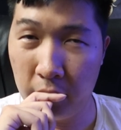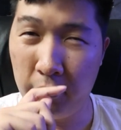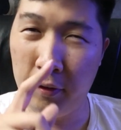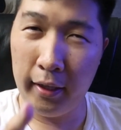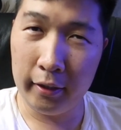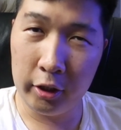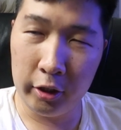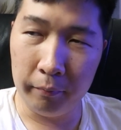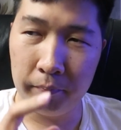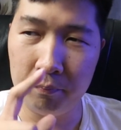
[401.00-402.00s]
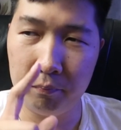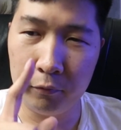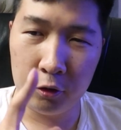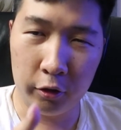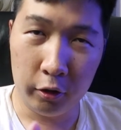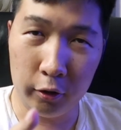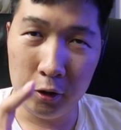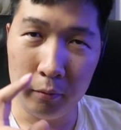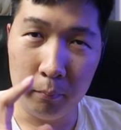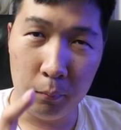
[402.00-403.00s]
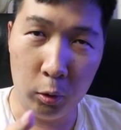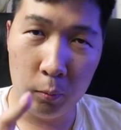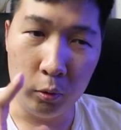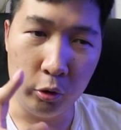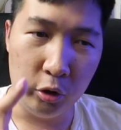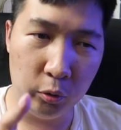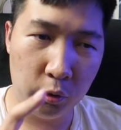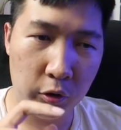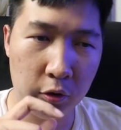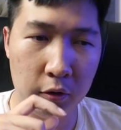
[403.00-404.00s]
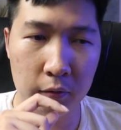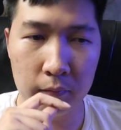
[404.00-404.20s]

flagship current mobile user.